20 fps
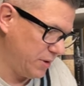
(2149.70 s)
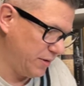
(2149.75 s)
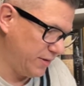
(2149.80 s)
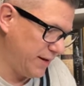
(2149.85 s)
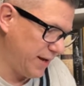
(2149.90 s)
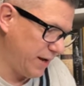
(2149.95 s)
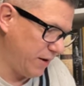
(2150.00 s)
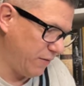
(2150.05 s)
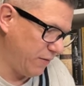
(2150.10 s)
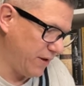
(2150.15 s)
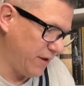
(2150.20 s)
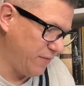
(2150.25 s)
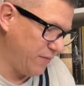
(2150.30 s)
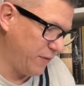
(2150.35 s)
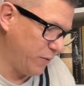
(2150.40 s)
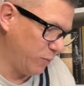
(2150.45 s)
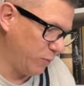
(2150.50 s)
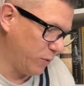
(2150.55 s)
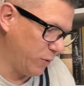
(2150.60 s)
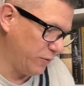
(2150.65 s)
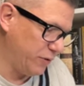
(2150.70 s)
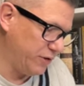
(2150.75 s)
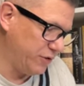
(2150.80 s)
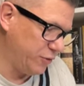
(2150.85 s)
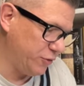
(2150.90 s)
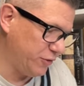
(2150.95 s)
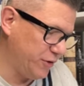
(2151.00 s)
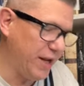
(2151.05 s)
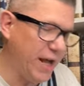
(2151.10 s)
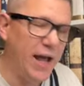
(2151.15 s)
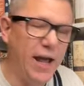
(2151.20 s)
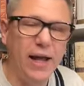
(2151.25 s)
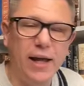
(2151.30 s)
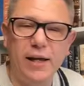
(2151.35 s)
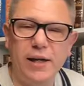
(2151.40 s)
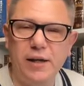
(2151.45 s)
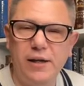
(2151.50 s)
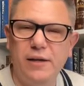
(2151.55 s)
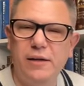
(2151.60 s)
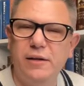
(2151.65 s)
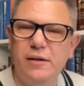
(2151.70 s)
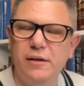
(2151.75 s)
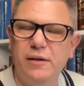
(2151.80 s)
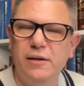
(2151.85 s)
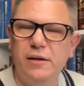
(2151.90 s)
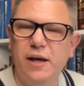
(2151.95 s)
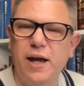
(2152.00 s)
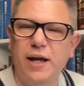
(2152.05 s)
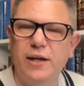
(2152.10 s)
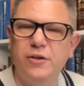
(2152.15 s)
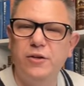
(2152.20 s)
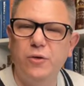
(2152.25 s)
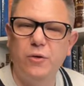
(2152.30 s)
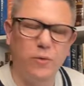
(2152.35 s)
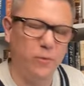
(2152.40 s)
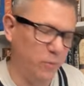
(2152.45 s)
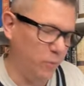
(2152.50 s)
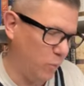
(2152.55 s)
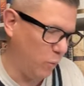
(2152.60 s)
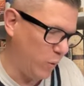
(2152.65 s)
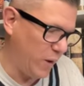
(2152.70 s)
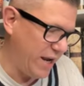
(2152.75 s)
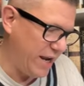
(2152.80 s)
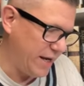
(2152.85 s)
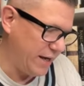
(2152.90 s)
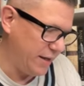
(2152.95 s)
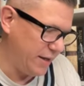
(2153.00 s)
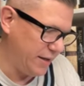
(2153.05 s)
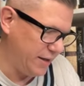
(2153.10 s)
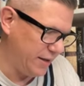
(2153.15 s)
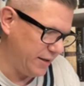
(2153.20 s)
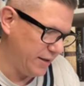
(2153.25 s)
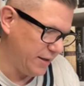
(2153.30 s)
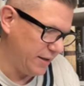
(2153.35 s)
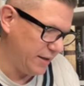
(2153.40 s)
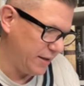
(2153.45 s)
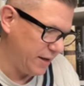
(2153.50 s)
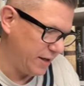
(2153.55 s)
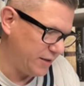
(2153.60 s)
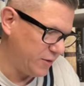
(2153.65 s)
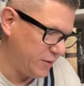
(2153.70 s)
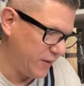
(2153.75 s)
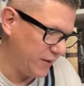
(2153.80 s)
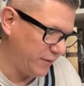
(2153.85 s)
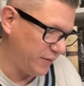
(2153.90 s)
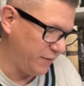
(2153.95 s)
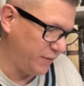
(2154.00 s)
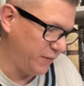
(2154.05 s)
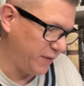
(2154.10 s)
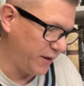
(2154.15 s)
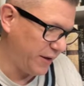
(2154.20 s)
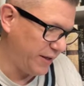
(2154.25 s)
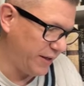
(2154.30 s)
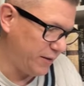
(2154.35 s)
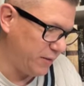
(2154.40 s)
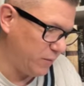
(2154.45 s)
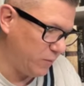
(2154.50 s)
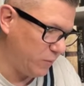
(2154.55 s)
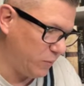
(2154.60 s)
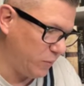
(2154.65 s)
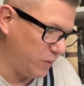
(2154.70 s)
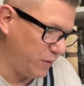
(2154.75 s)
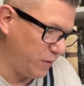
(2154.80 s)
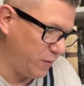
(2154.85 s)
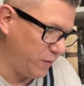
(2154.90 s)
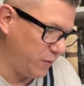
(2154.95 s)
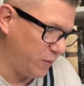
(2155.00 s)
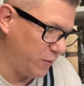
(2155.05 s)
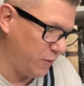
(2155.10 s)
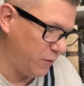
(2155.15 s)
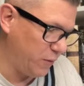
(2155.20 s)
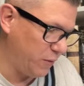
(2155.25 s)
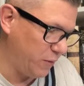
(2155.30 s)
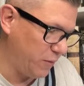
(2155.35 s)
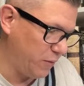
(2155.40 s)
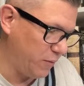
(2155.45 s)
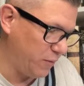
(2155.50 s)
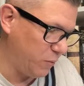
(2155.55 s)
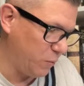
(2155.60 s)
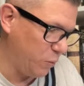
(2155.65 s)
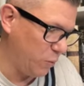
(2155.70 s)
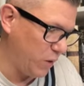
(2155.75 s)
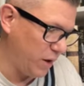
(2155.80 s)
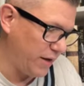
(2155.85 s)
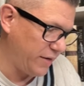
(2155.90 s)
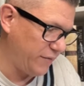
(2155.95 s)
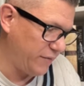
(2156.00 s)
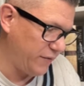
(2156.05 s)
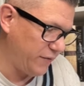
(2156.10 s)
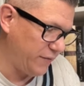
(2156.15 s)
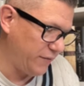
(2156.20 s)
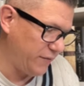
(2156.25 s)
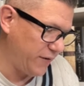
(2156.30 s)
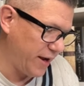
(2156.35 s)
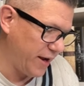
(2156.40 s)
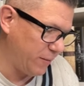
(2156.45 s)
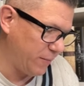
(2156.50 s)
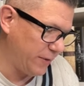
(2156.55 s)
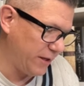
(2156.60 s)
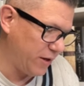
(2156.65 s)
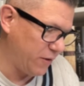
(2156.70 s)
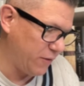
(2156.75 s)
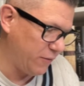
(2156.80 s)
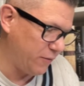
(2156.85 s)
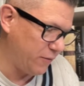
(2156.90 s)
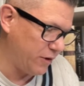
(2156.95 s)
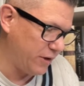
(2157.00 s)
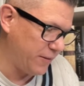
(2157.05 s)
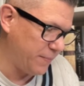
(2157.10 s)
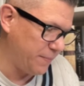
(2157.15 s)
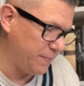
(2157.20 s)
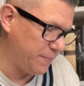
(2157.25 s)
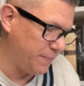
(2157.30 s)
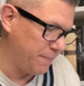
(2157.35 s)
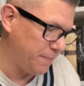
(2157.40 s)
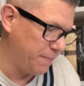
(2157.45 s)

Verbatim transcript: Now, if it ruined your day and your week and you had a fight with your wife and family over it,